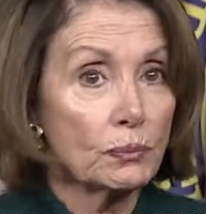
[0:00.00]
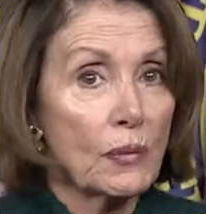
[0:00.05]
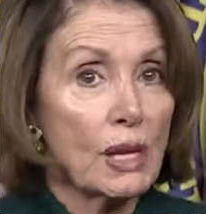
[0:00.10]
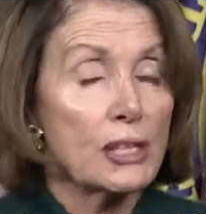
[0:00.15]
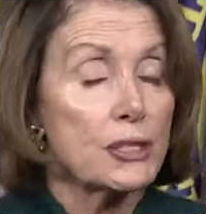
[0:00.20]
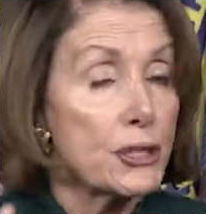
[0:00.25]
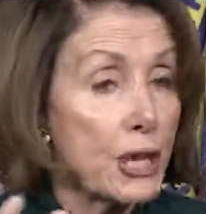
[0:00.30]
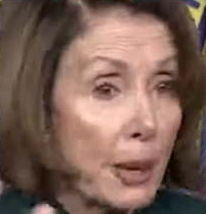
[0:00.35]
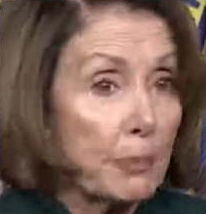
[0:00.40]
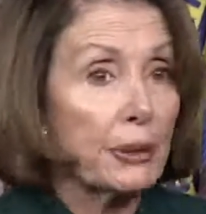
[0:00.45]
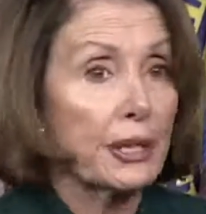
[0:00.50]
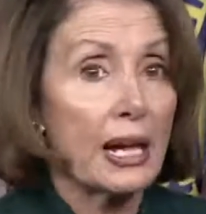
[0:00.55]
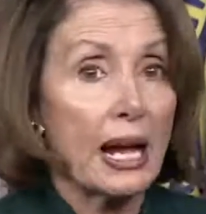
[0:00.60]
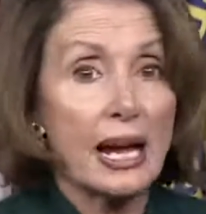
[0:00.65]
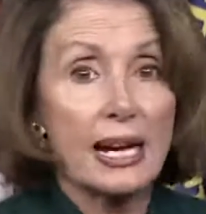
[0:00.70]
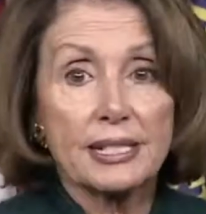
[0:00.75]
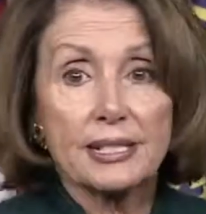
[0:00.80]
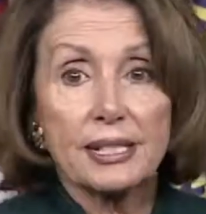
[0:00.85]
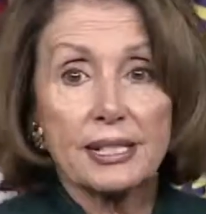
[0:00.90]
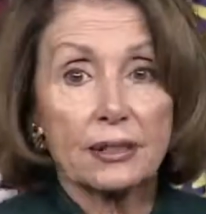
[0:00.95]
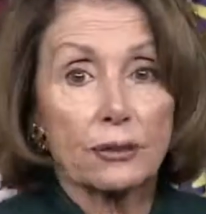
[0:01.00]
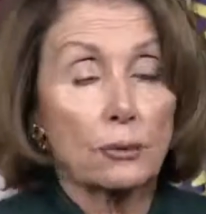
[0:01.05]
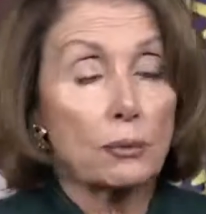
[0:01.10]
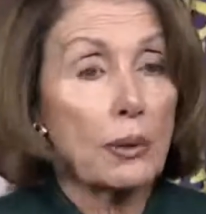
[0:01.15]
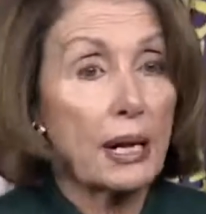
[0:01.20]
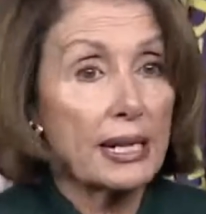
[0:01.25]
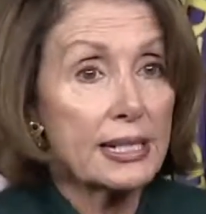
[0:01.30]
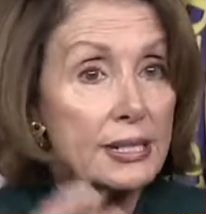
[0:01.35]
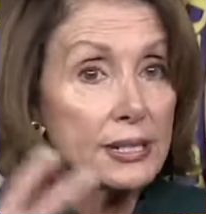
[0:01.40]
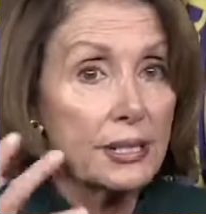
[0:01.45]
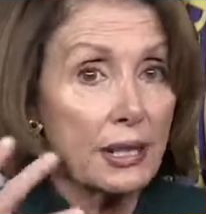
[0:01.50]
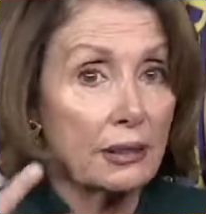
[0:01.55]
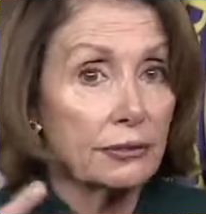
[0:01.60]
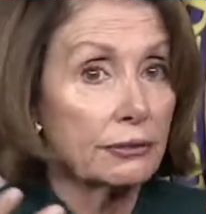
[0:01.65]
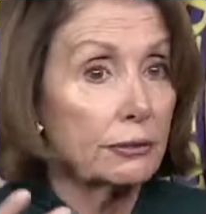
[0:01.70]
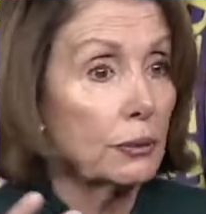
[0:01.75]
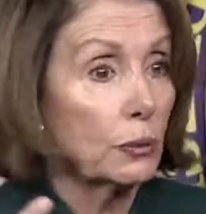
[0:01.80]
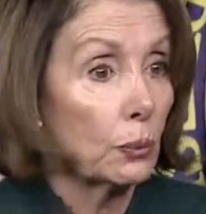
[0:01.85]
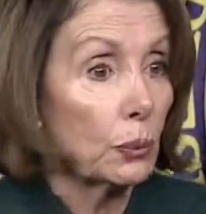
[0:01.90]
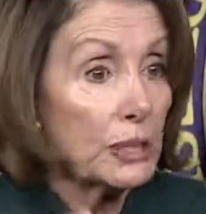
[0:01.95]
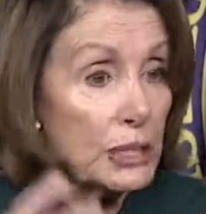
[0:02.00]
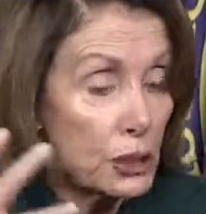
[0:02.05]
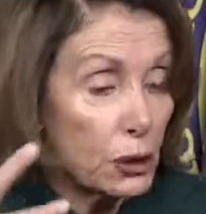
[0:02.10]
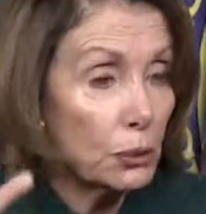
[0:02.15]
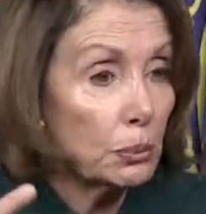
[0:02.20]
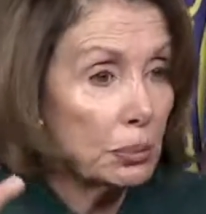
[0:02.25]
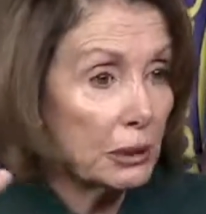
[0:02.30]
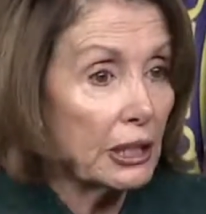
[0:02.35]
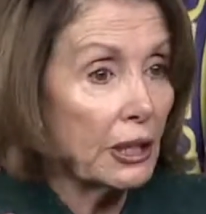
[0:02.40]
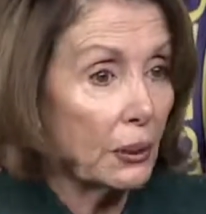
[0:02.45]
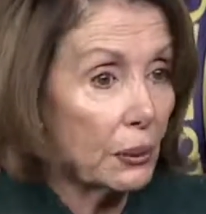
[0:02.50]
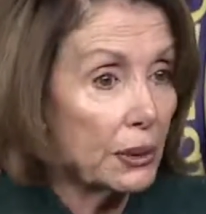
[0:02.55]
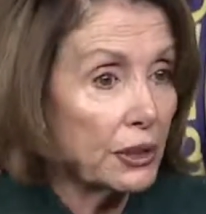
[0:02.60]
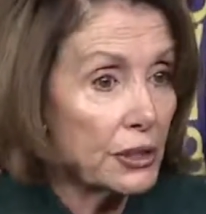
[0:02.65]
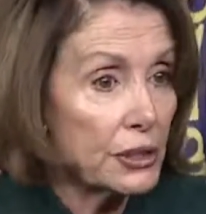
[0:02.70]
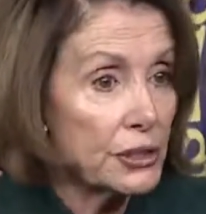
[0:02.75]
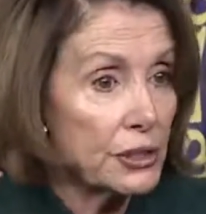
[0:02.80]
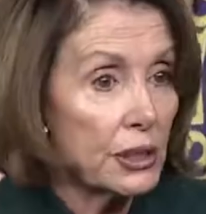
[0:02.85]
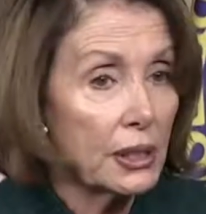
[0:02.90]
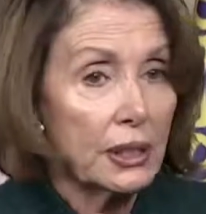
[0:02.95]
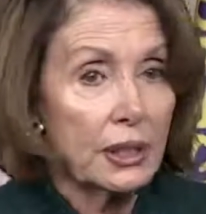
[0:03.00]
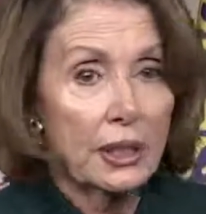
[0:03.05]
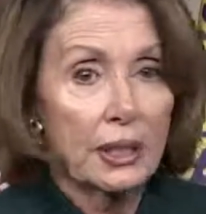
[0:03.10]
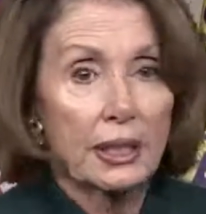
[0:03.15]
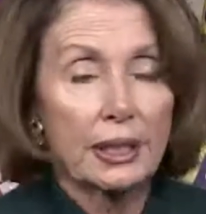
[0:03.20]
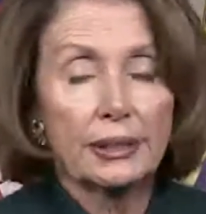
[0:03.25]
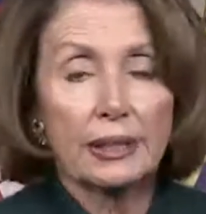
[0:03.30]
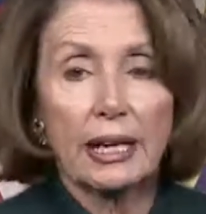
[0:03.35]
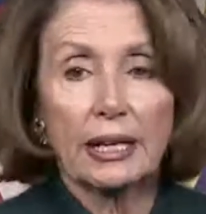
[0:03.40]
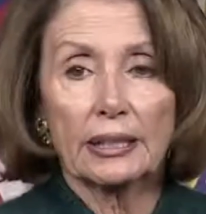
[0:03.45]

jeopardizing the rights of whistleblowers in